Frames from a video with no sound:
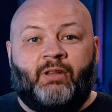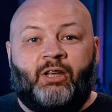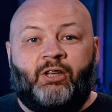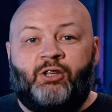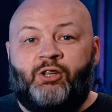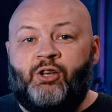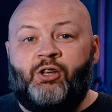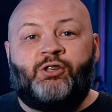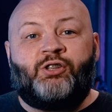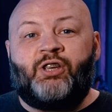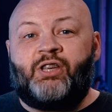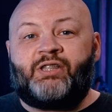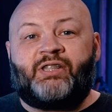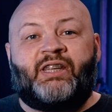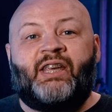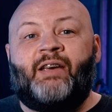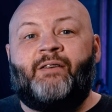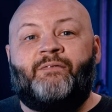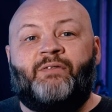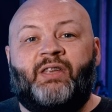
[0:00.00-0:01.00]
You just
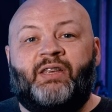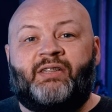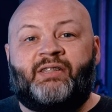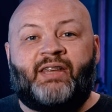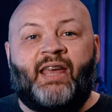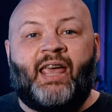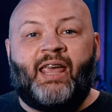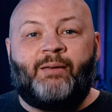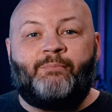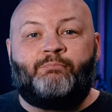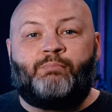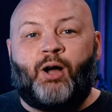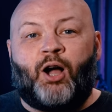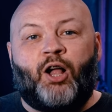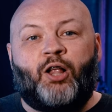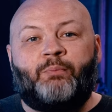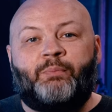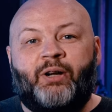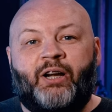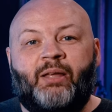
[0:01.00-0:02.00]
give the same
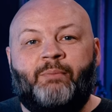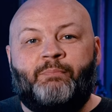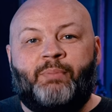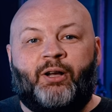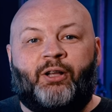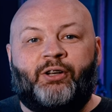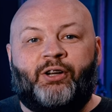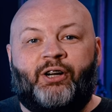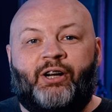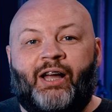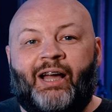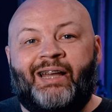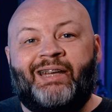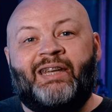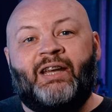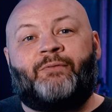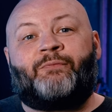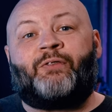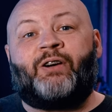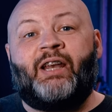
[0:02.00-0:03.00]
bald bearded builder a
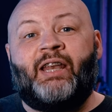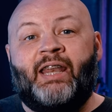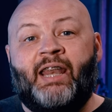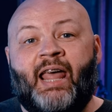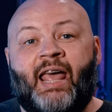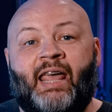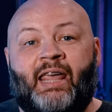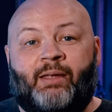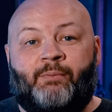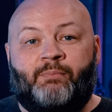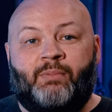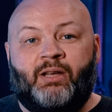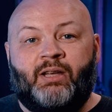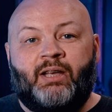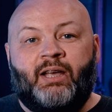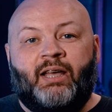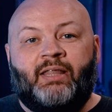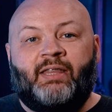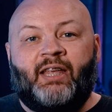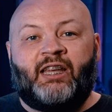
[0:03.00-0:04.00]
different name.
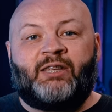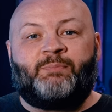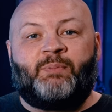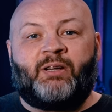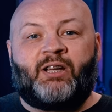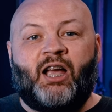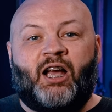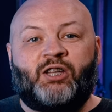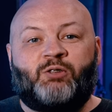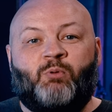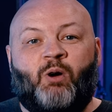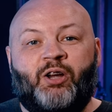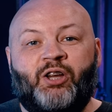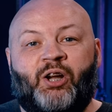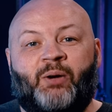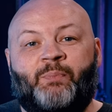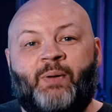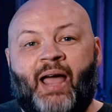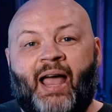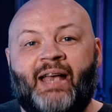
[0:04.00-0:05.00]
That's because what
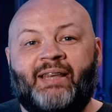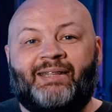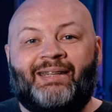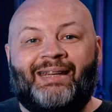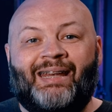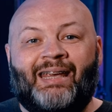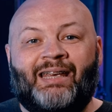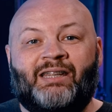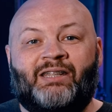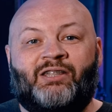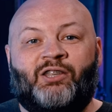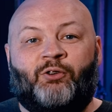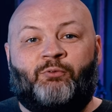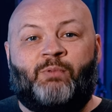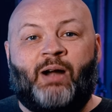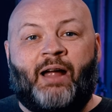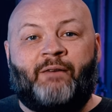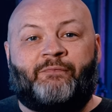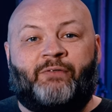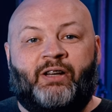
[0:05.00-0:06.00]
you're passing is the
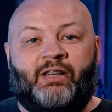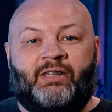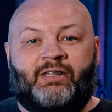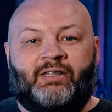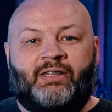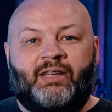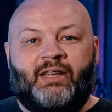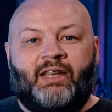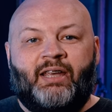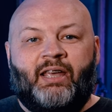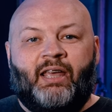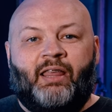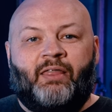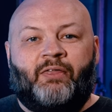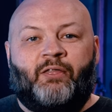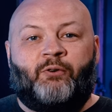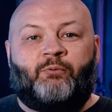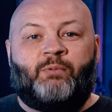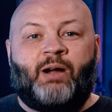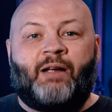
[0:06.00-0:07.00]
reference,
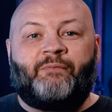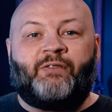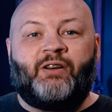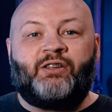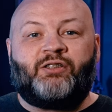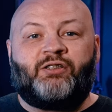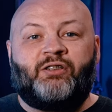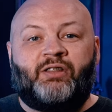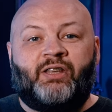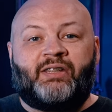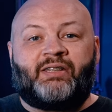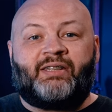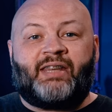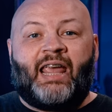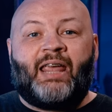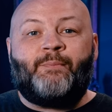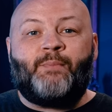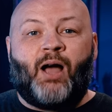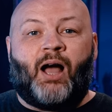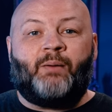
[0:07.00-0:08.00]
the reference to the
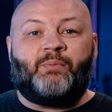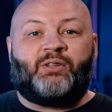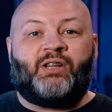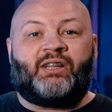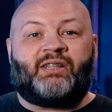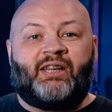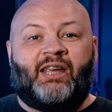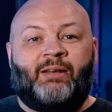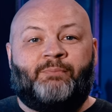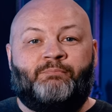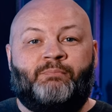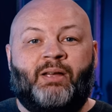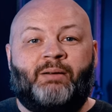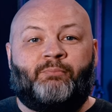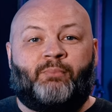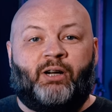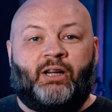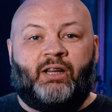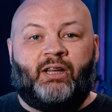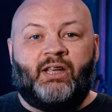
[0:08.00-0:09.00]
same object in
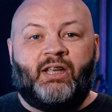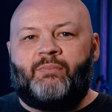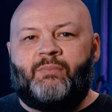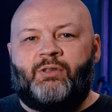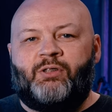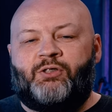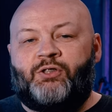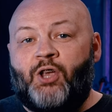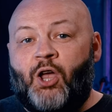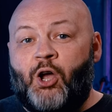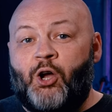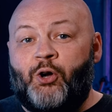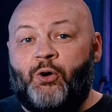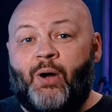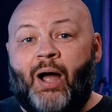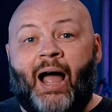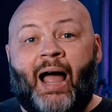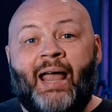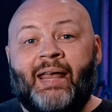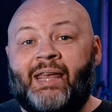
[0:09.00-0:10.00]
memory.
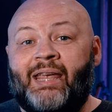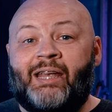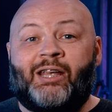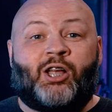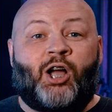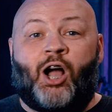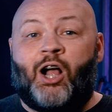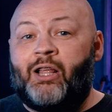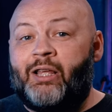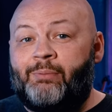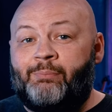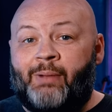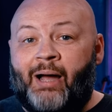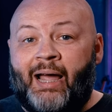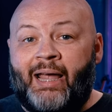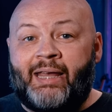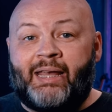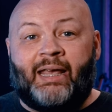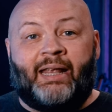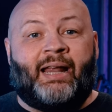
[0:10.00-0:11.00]
So I can call it
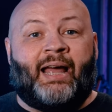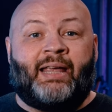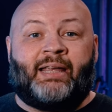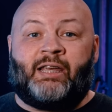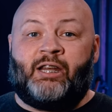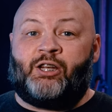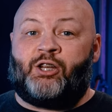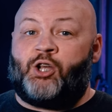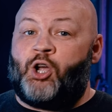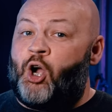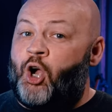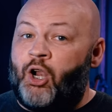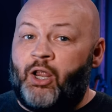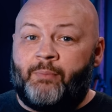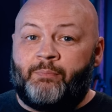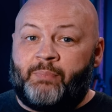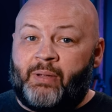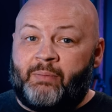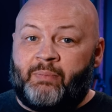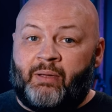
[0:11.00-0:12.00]
Mike and I could call
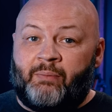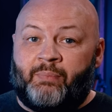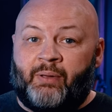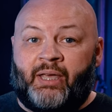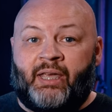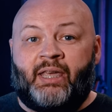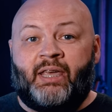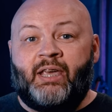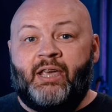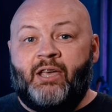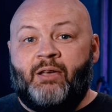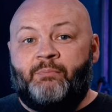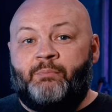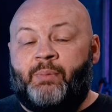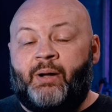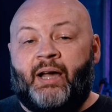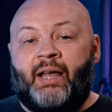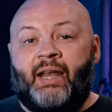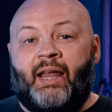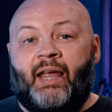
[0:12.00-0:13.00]
it BBB,
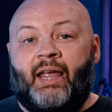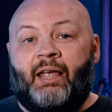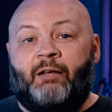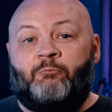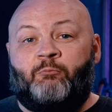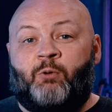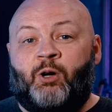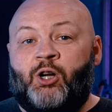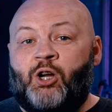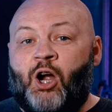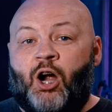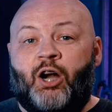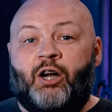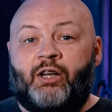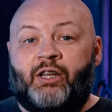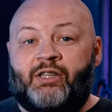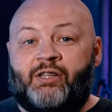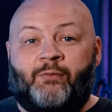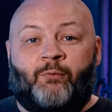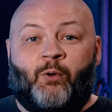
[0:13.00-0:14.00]
but
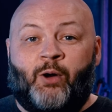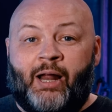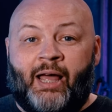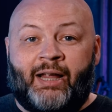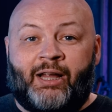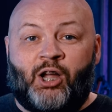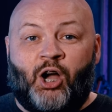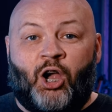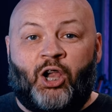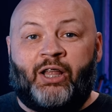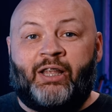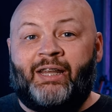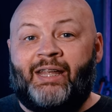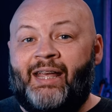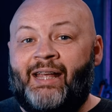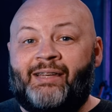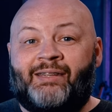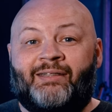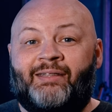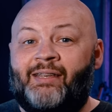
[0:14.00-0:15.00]
regardless of what I call it,
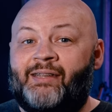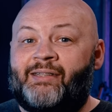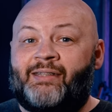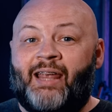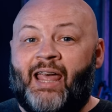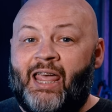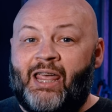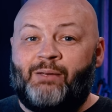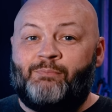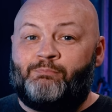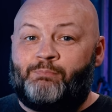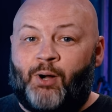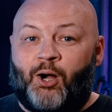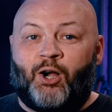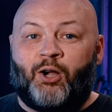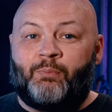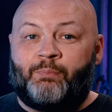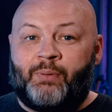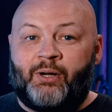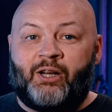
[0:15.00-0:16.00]
it's the same
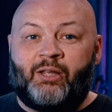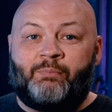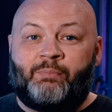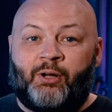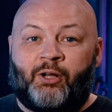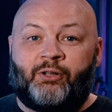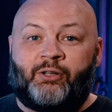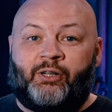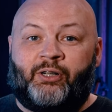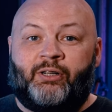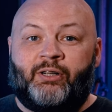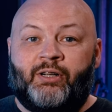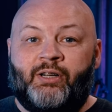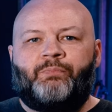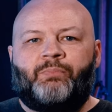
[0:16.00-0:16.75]
bald bearded builder.